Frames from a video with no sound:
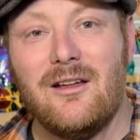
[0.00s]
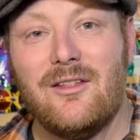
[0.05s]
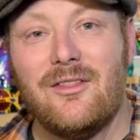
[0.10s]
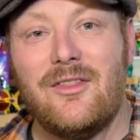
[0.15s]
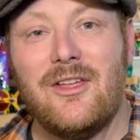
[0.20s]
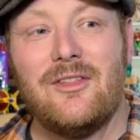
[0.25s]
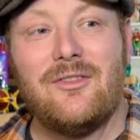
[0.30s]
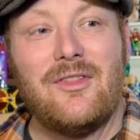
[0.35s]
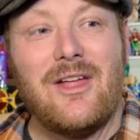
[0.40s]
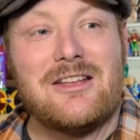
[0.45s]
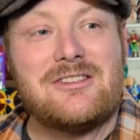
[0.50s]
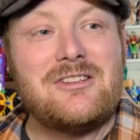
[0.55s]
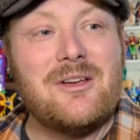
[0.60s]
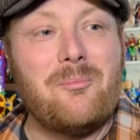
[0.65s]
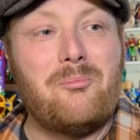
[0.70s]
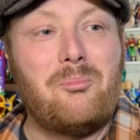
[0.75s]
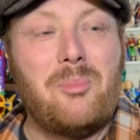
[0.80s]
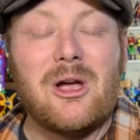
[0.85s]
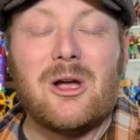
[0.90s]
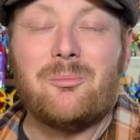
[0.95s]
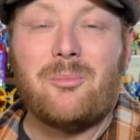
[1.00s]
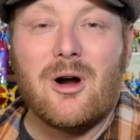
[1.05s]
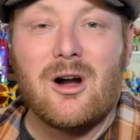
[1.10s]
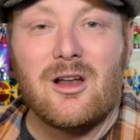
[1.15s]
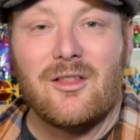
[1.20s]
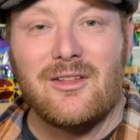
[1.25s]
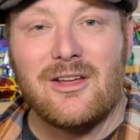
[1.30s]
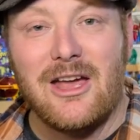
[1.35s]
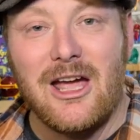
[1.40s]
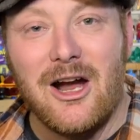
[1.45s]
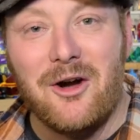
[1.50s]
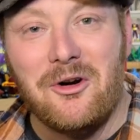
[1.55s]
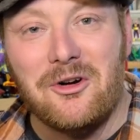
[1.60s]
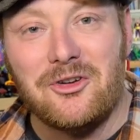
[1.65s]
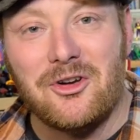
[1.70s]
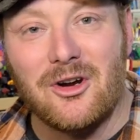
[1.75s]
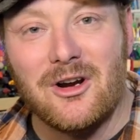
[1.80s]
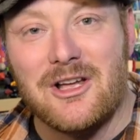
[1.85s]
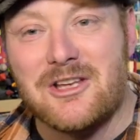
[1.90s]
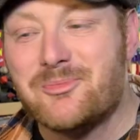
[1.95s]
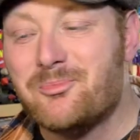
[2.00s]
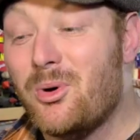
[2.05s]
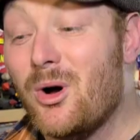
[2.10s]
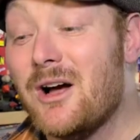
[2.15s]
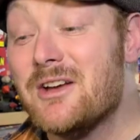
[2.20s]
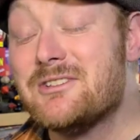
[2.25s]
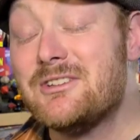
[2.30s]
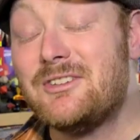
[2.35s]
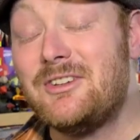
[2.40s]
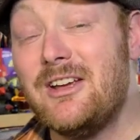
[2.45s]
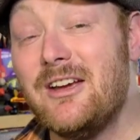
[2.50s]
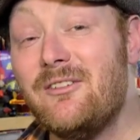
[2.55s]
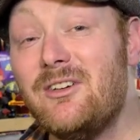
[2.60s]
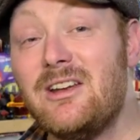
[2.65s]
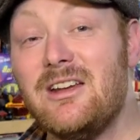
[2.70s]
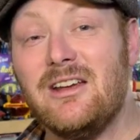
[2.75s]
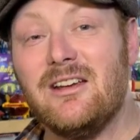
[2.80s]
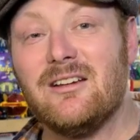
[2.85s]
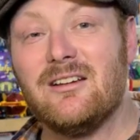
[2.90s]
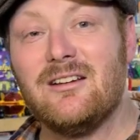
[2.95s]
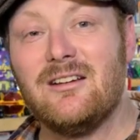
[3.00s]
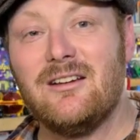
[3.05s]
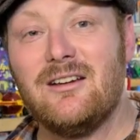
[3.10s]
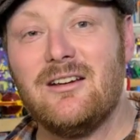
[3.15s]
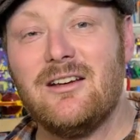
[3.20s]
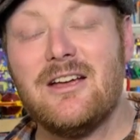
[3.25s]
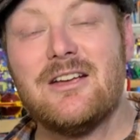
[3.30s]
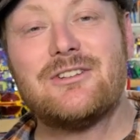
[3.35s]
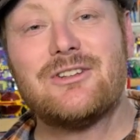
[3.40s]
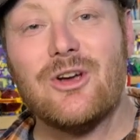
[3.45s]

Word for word: that that's a big part of the character, his positivity, his